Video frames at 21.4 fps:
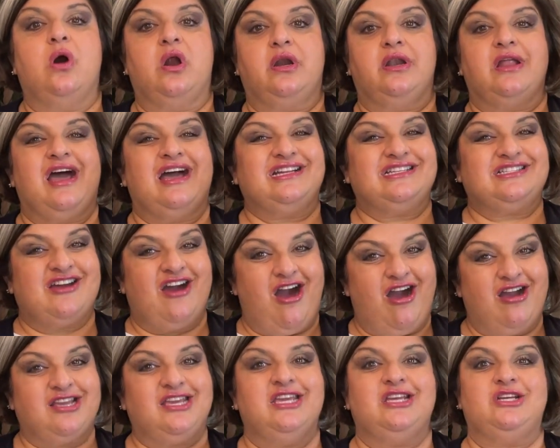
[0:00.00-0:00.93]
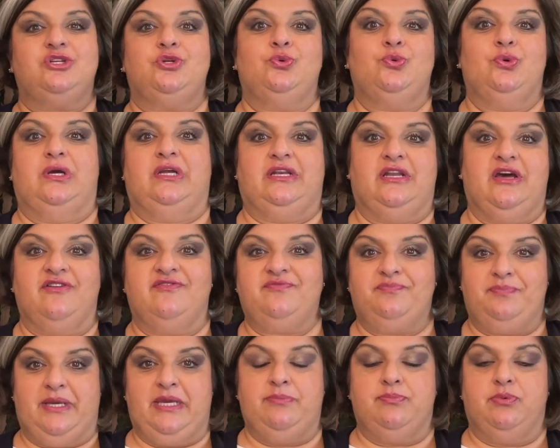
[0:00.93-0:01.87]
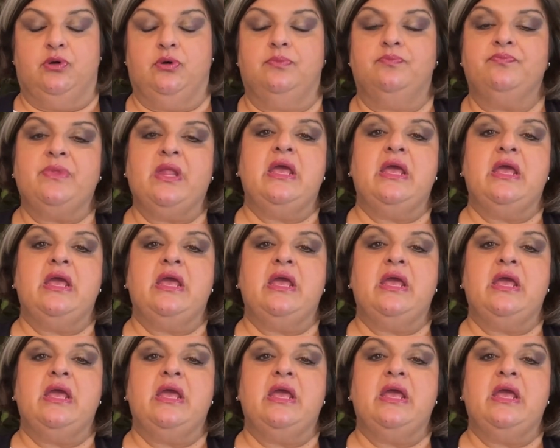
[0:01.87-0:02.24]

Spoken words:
are not talking to enough people.